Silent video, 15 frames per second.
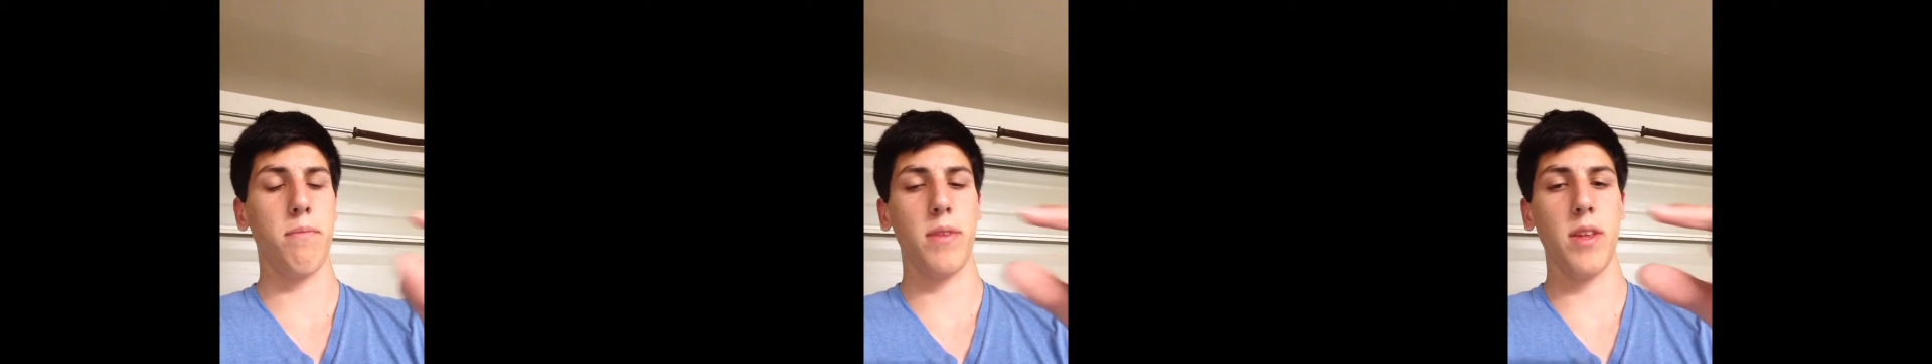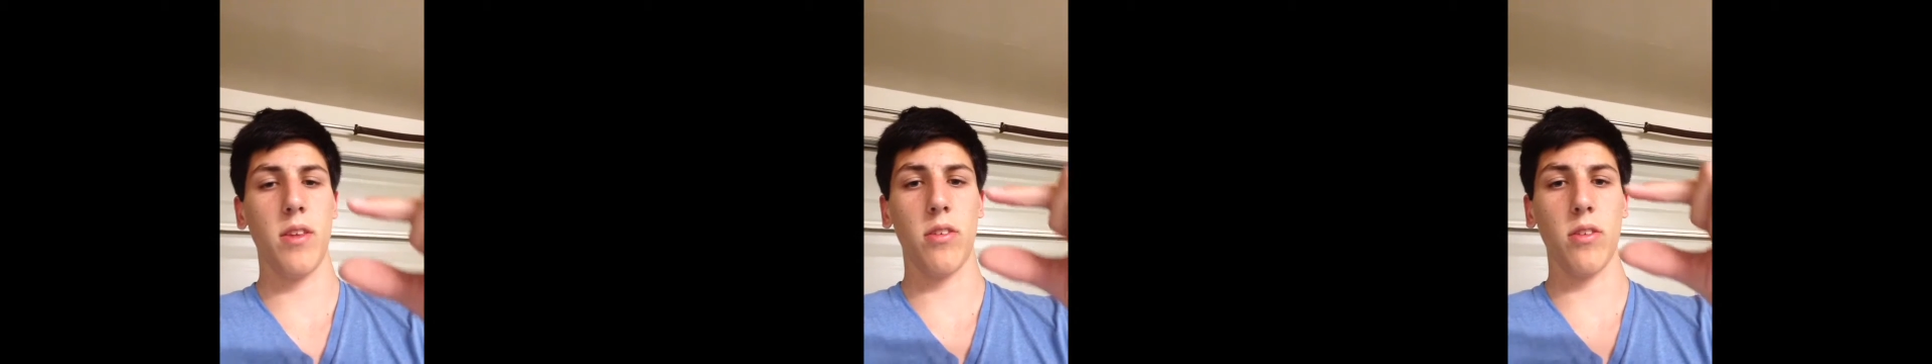
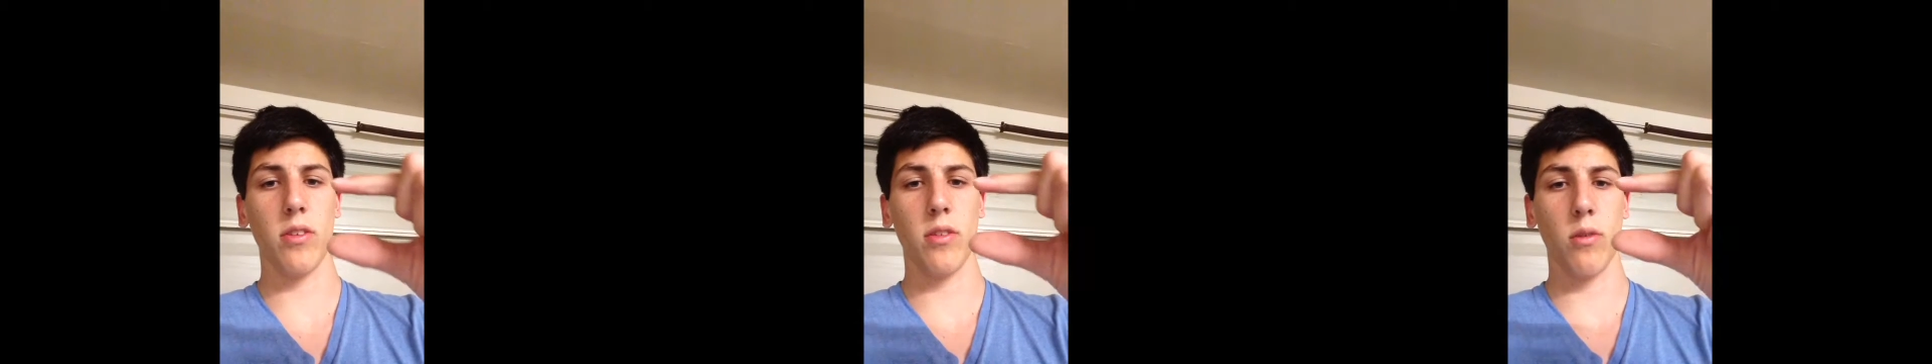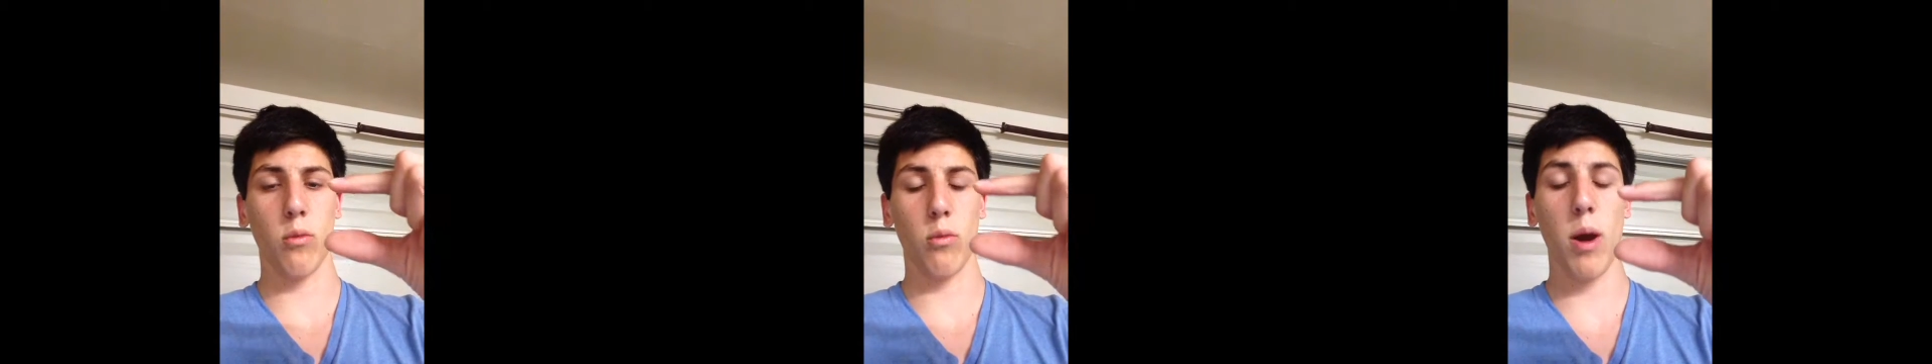these
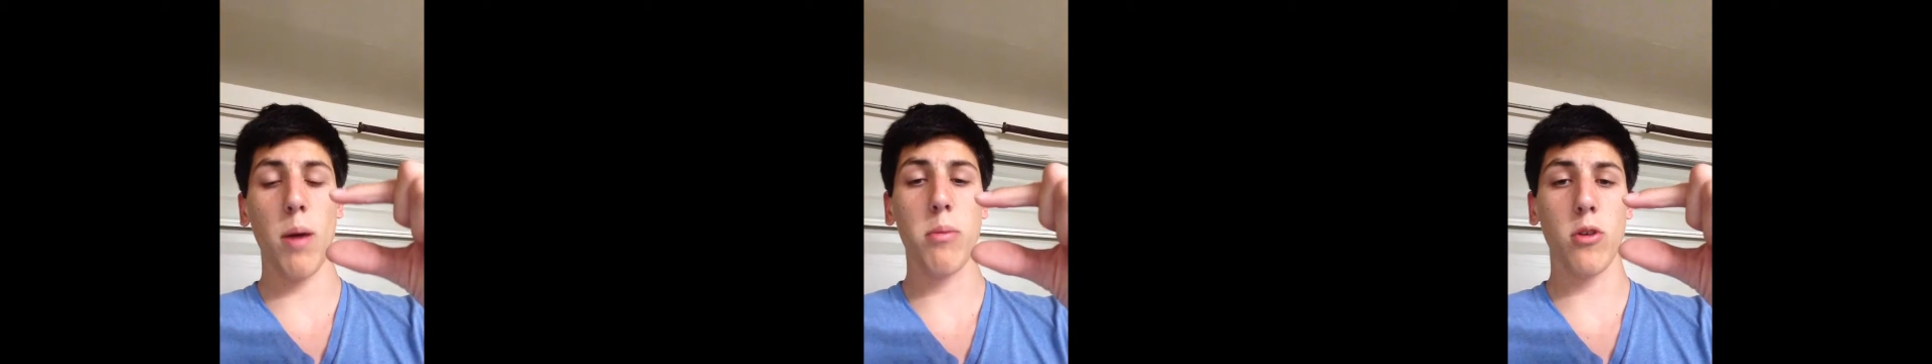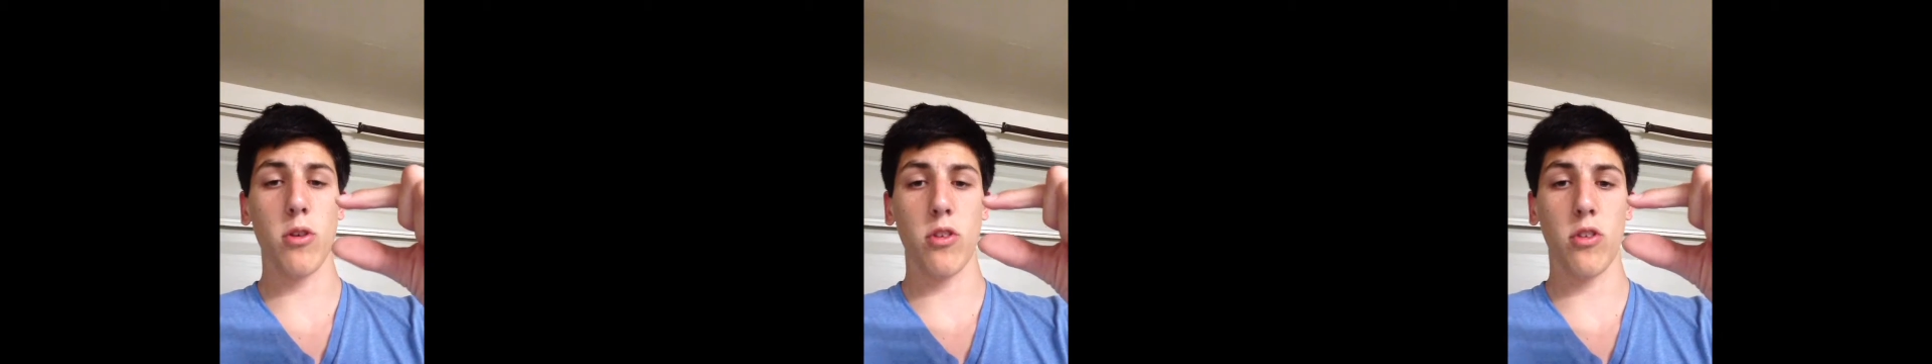
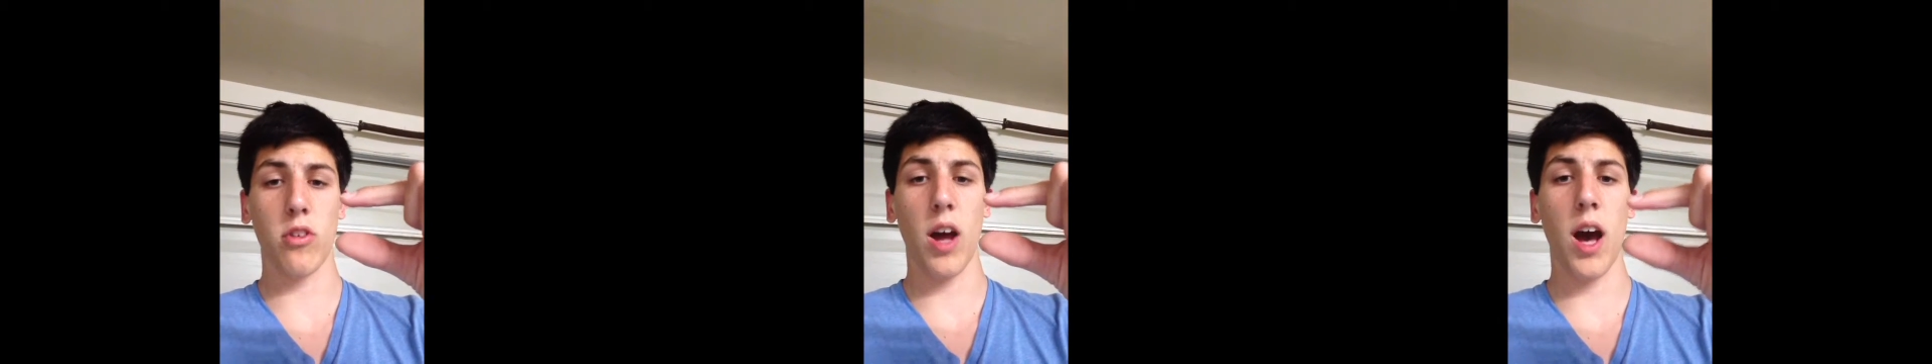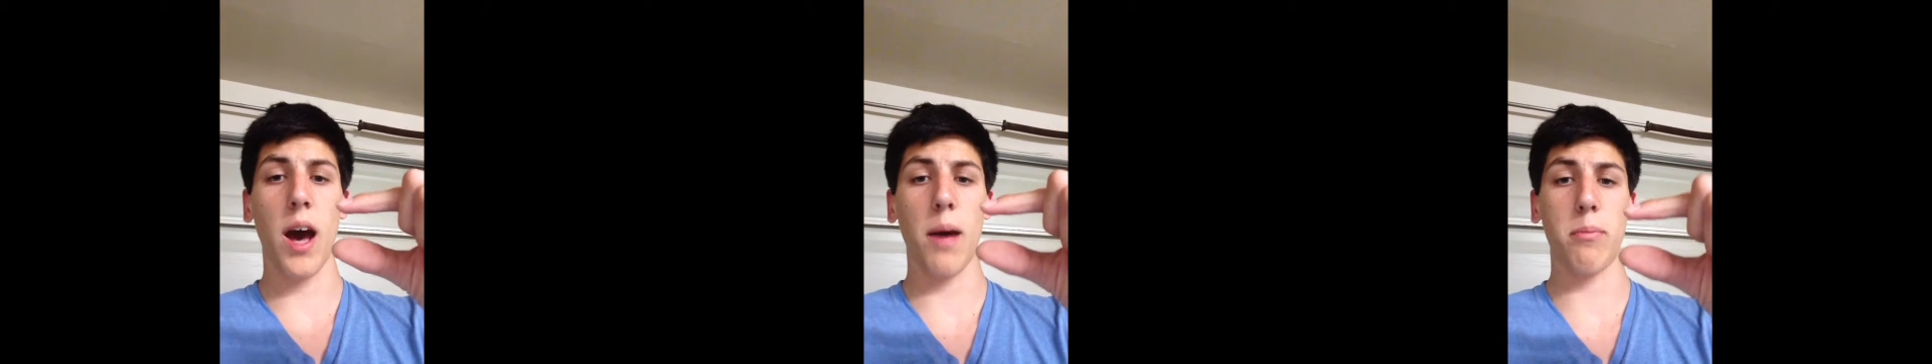rubber
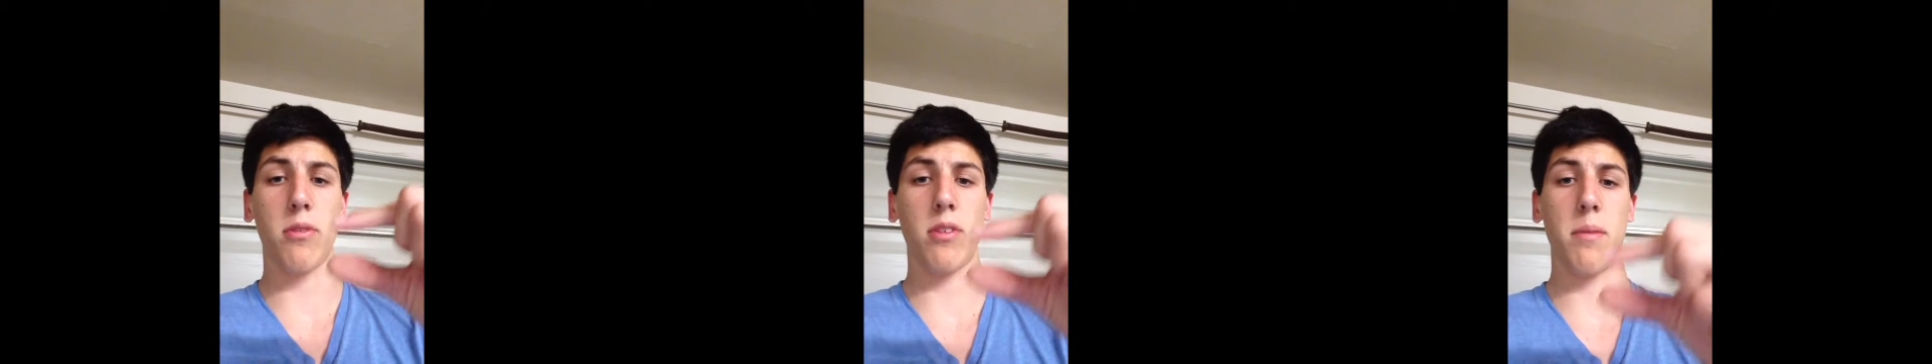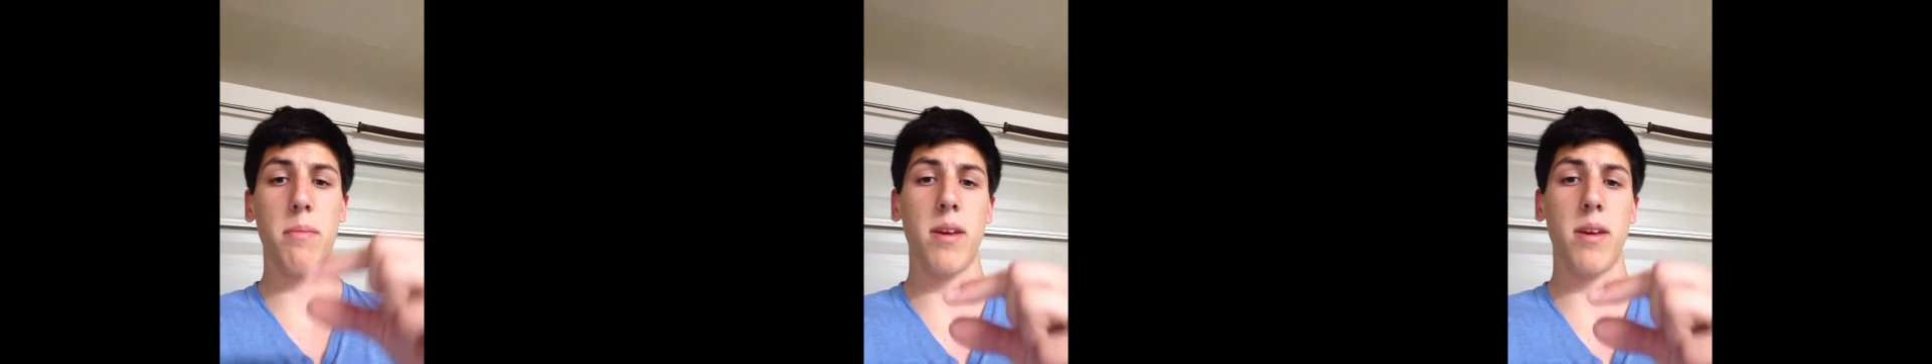stops that